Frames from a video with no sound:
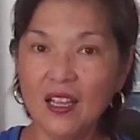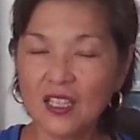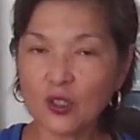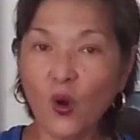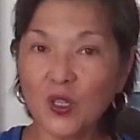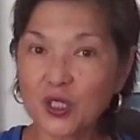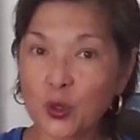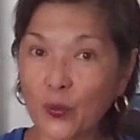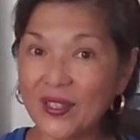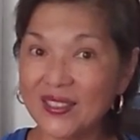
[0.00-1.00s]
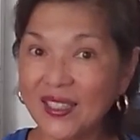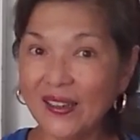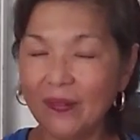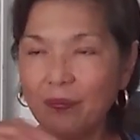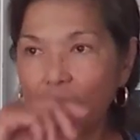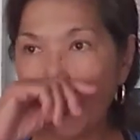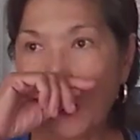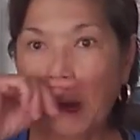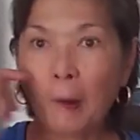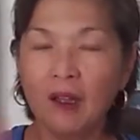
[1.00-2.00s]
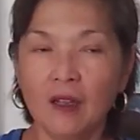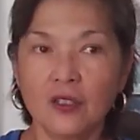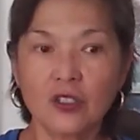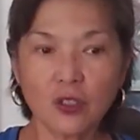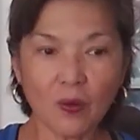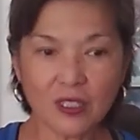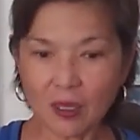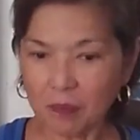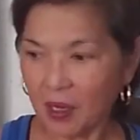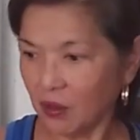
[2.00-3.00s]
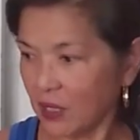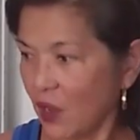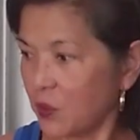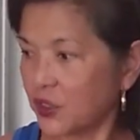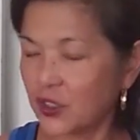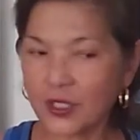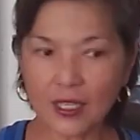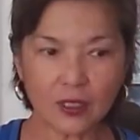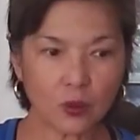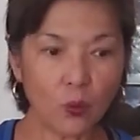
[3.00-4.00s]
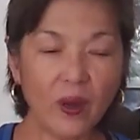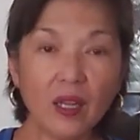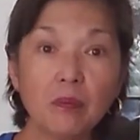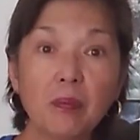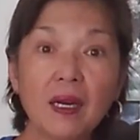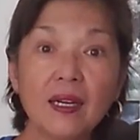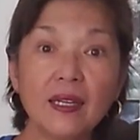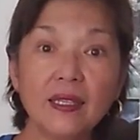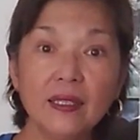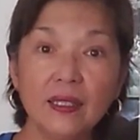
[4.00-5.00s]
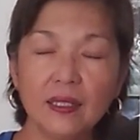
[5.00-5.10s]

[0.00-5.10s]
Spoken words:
It's all screened in. So it's about, I would say, 12 by